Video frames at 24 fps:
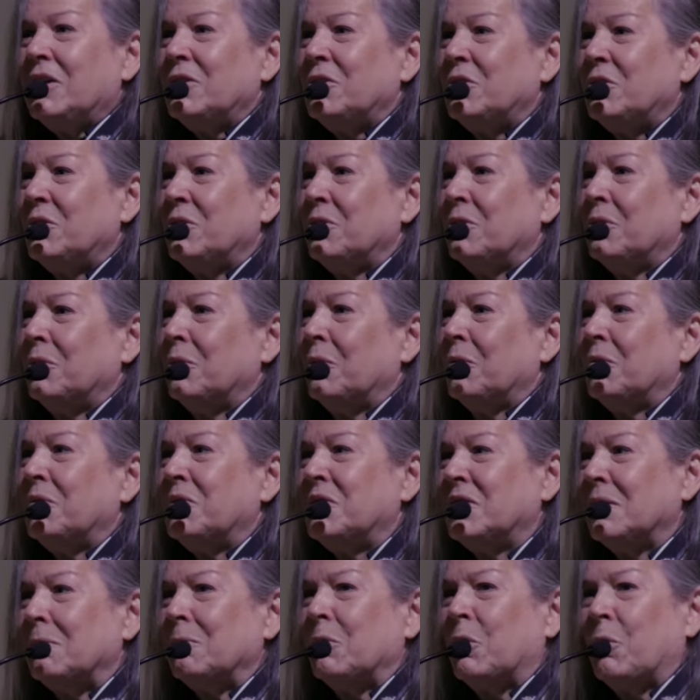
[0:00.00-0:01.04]
to
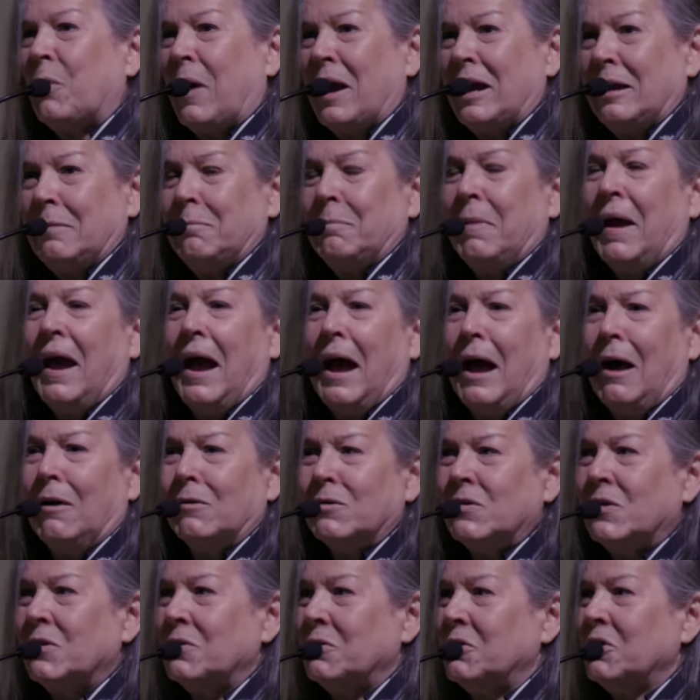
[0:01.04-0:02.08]
some great
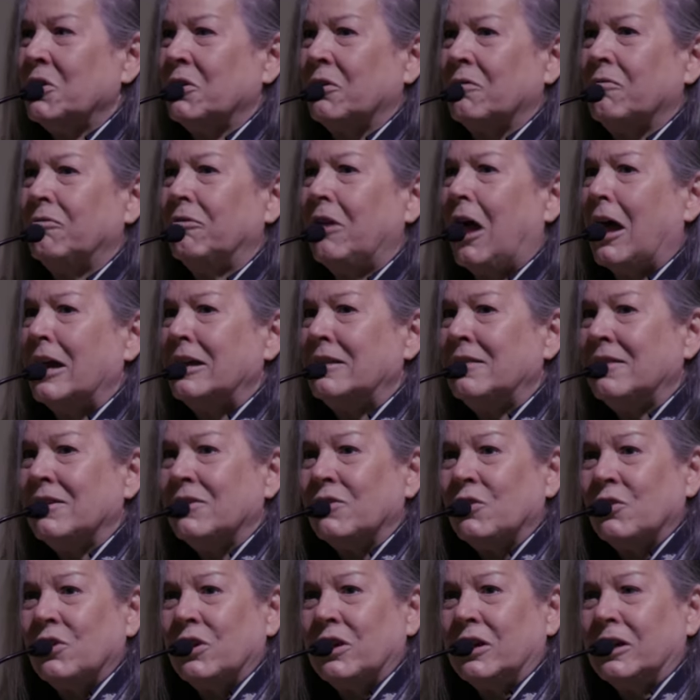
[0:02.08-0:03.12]
pals who took flight
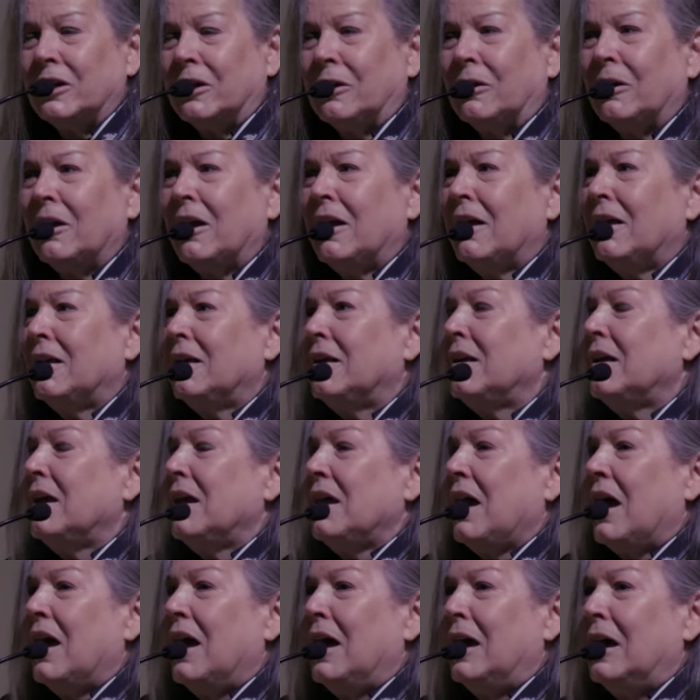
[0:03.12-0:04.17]
this year.
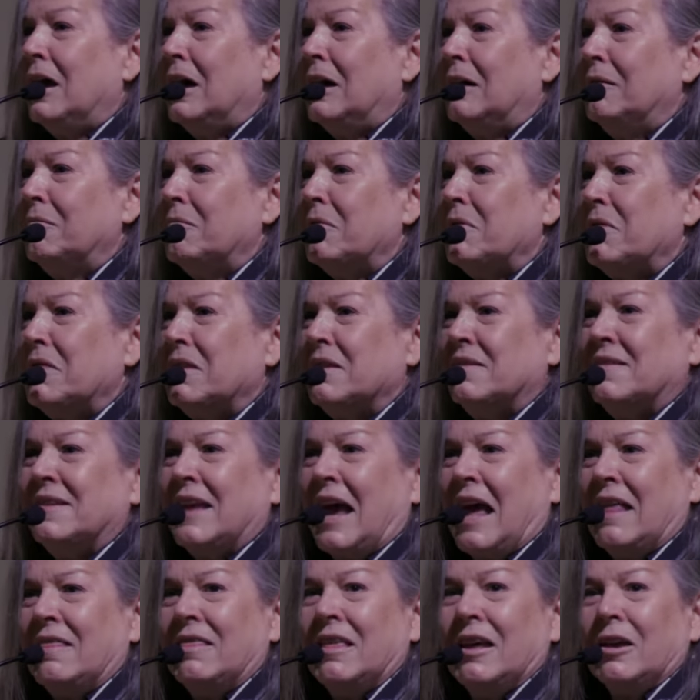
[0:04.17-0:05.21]
Um, the
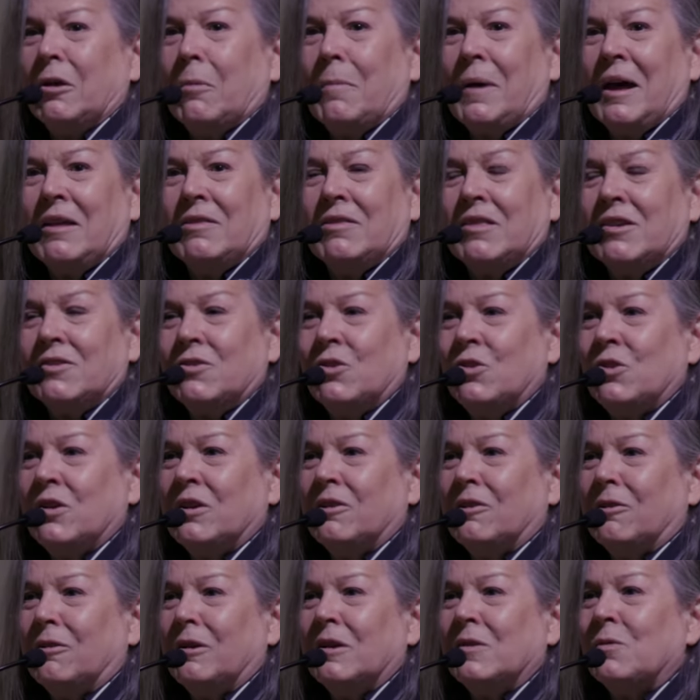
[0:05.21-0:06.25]
sad thing about this
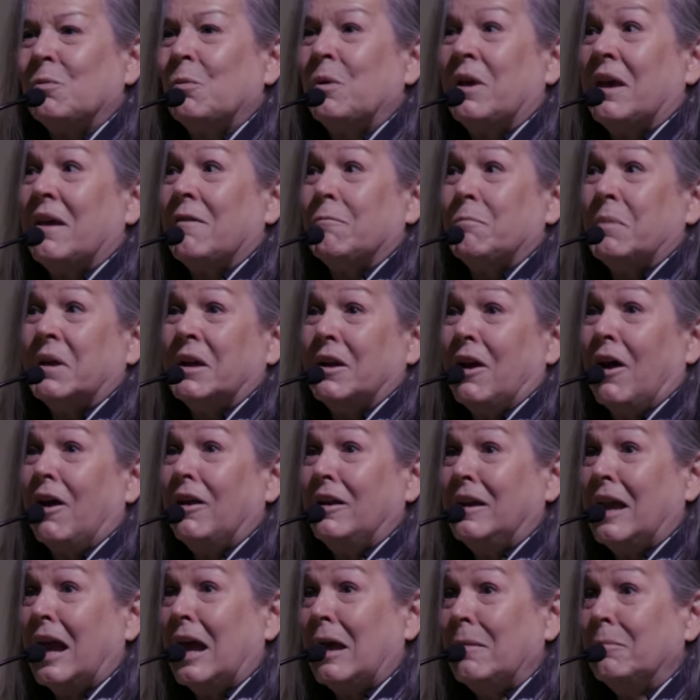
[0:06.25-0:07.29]
year is we have been
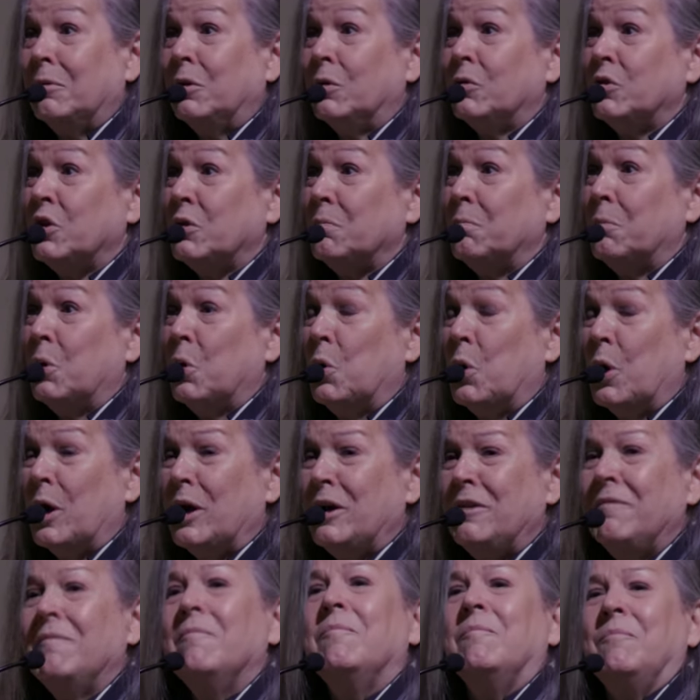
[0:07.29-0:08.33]
unable to
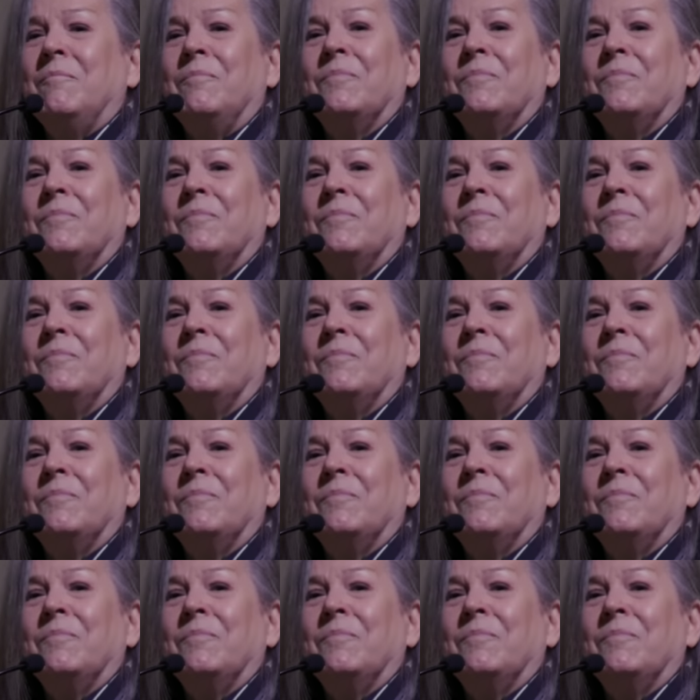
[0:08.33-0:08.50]
mourn